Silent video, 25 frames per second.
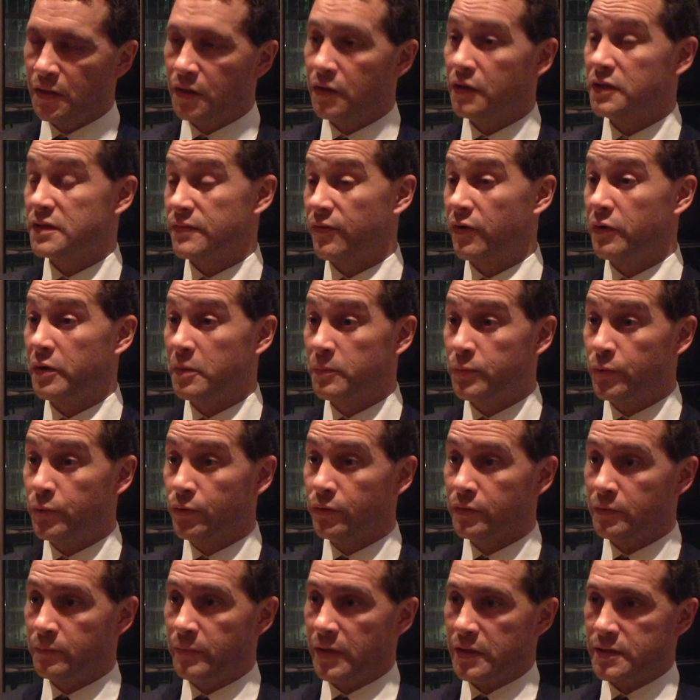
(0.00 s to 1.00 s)
It's a very
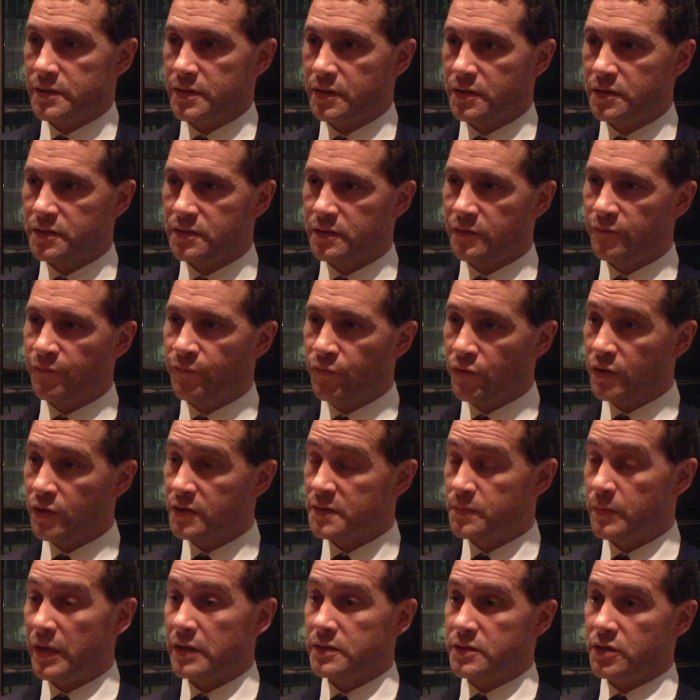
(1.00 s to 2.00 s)
important message. The
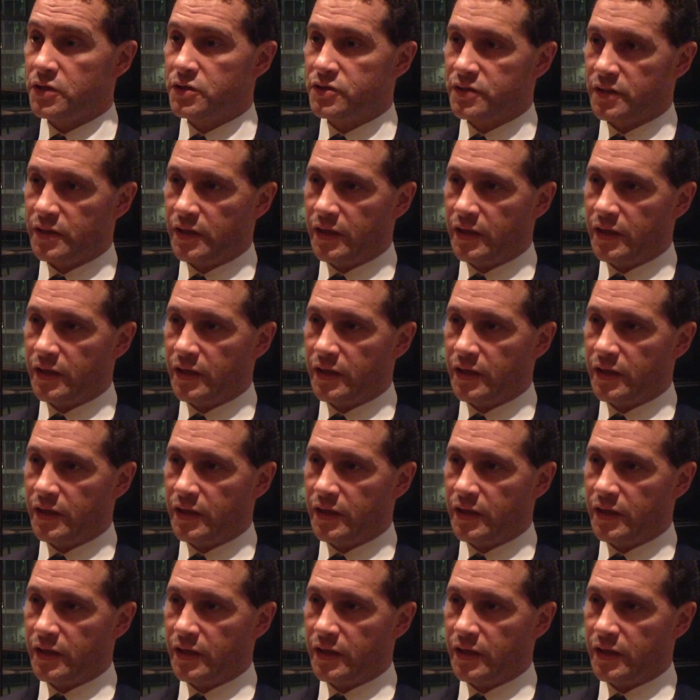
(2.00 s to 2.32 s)
first message